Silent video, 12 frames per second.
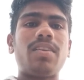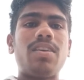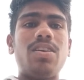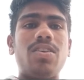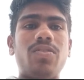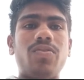
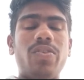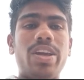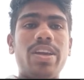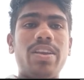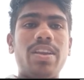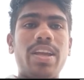where
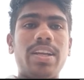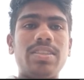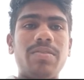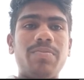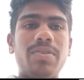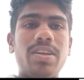
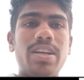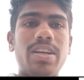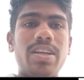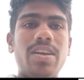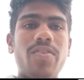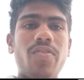accepted
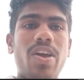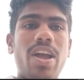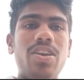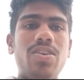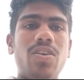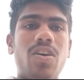value
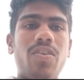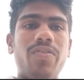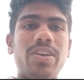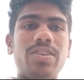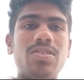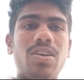of x
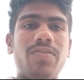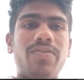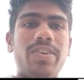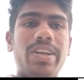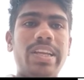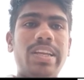of t
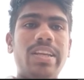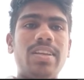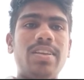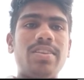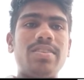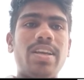is the
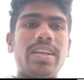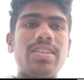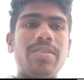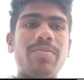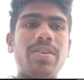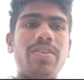accepted
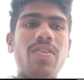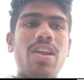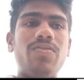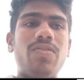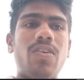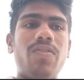value of
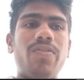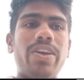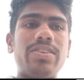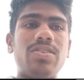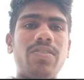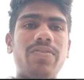x of
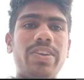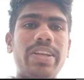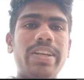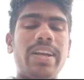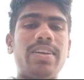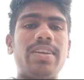t at
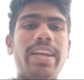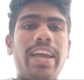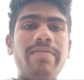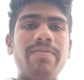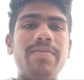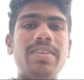time
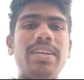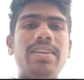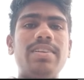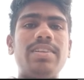t.